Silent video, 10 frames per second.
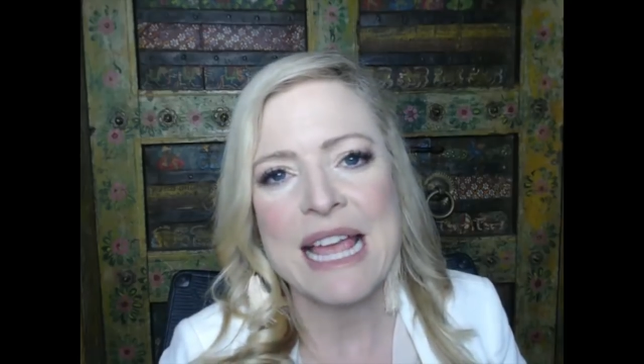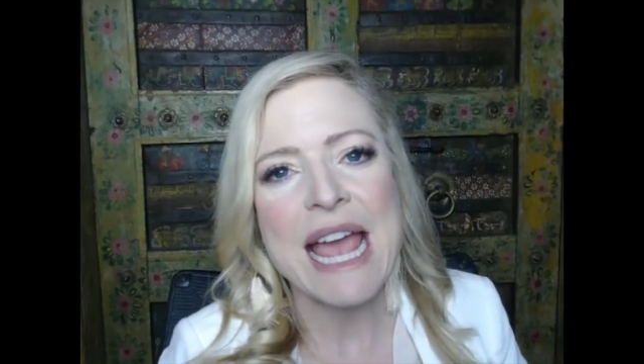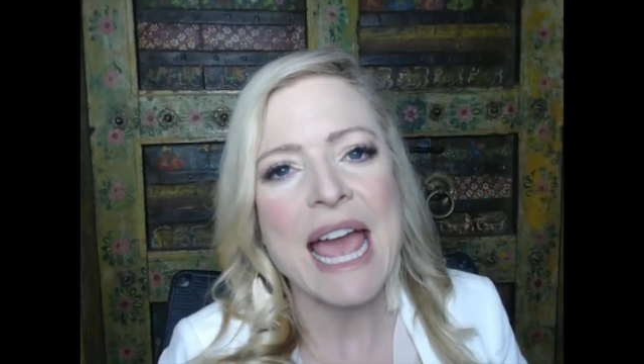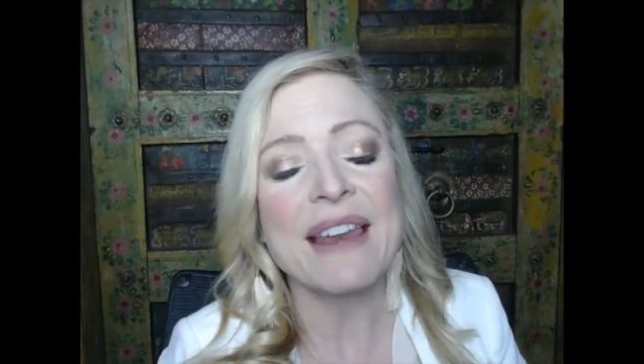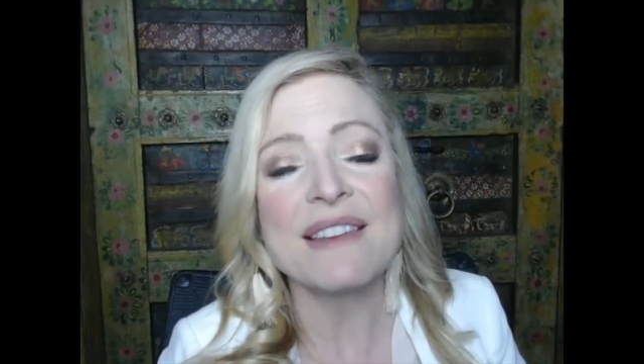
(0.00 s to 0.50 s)

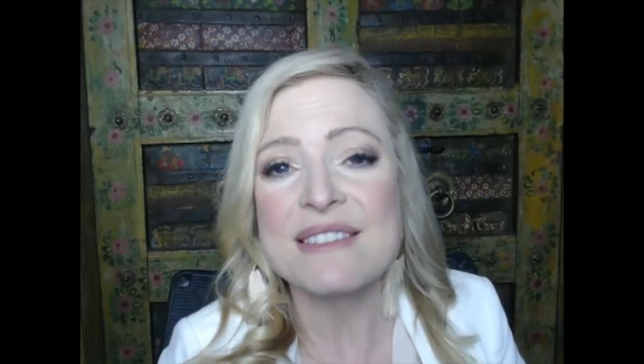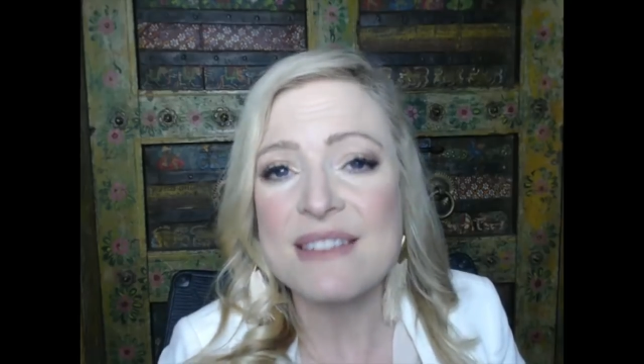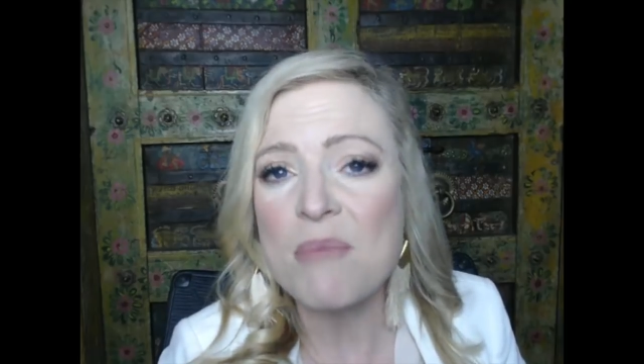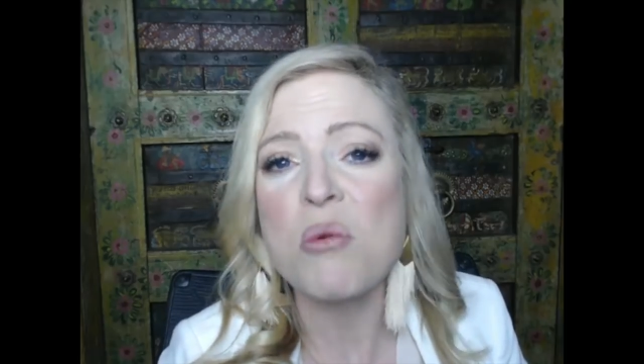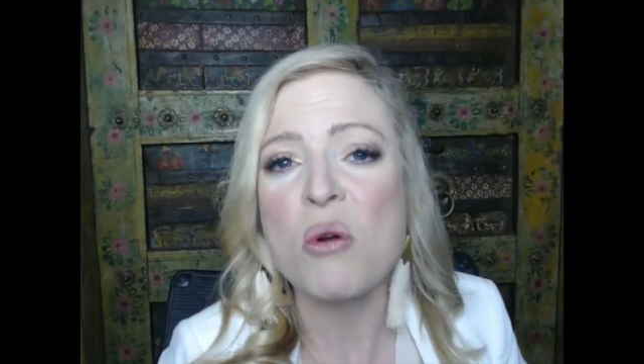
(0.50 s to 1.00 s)
And at
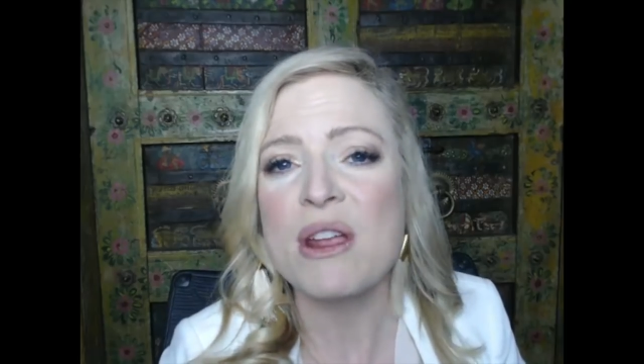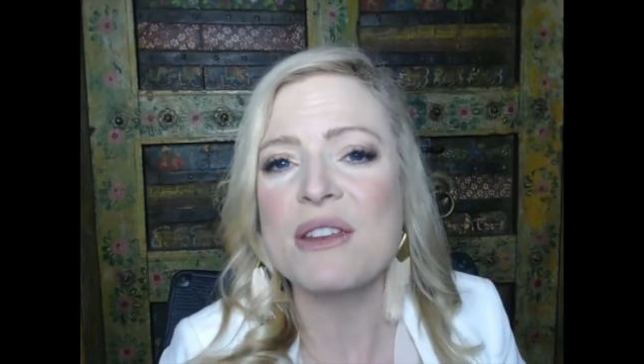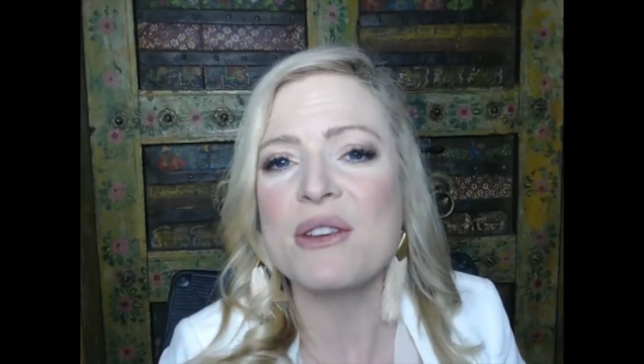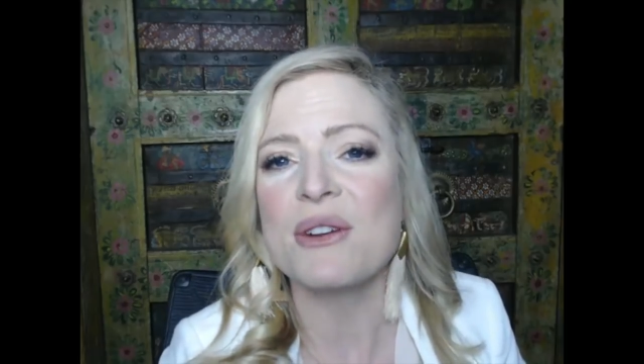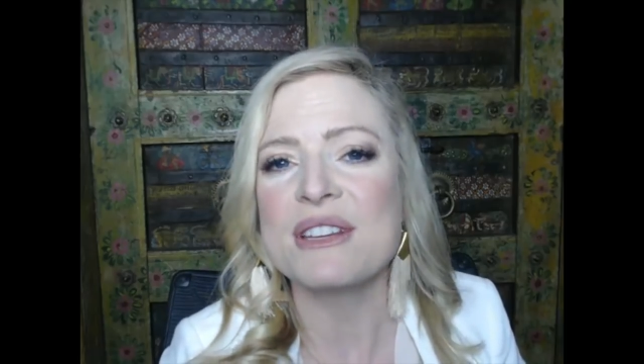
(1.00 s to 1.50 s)
some point in
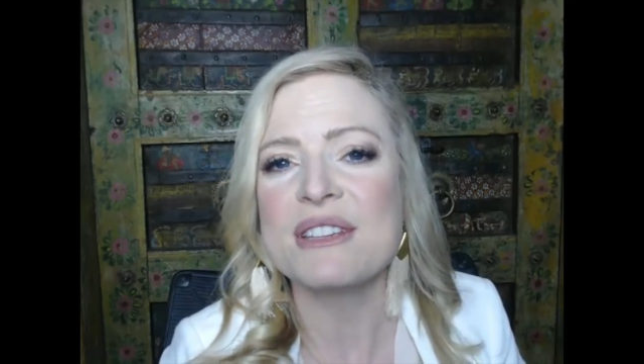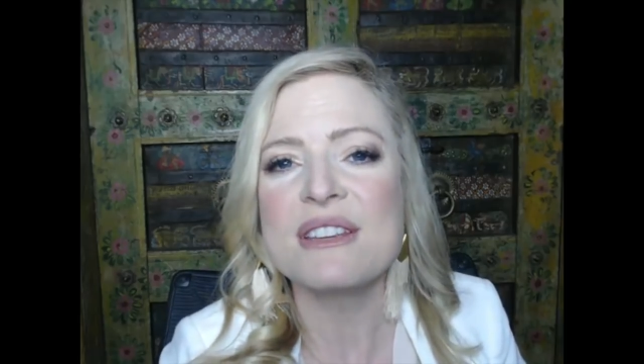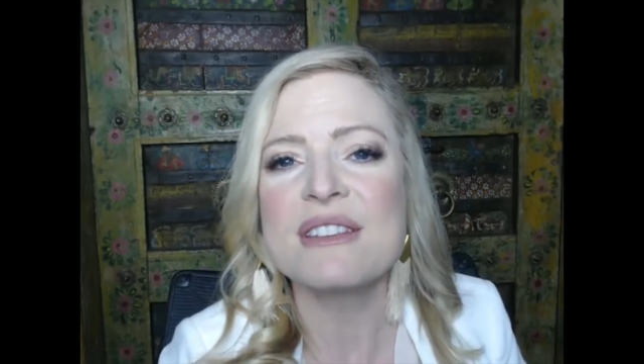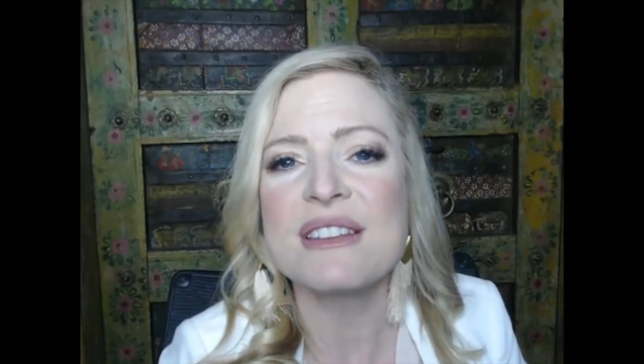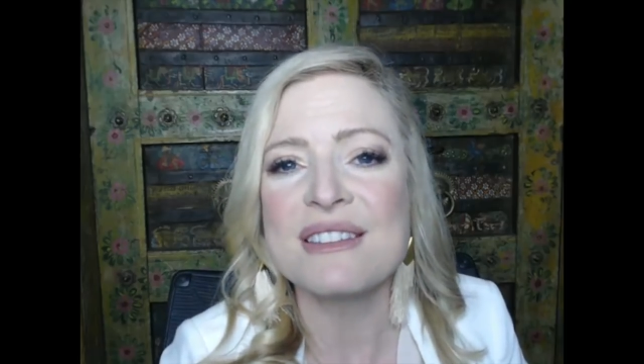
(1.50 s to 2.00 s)
your
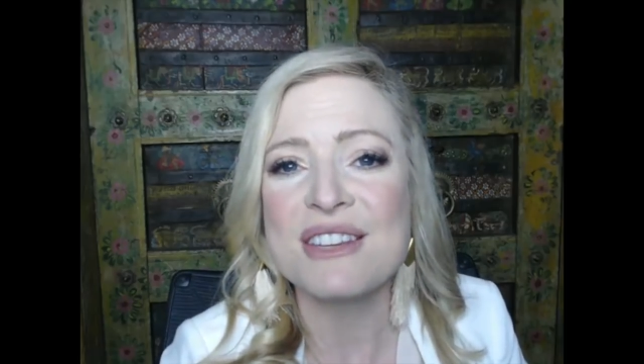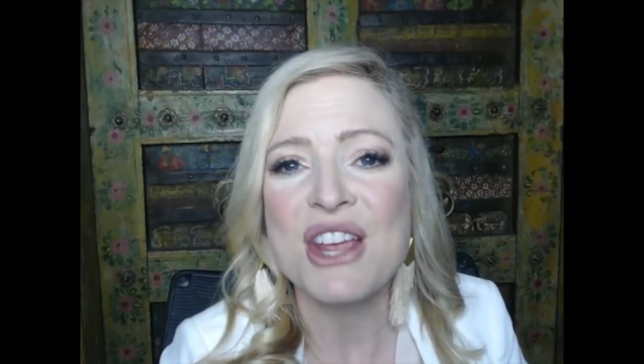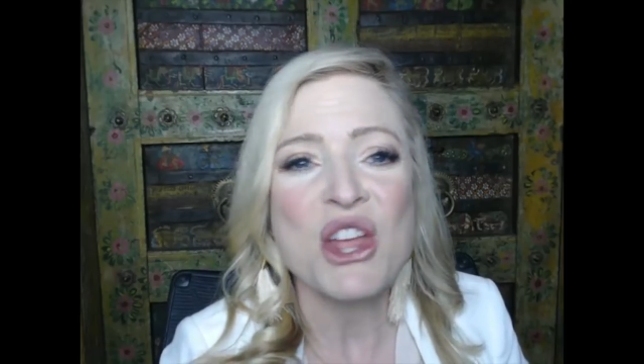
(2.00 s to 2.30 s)
existence,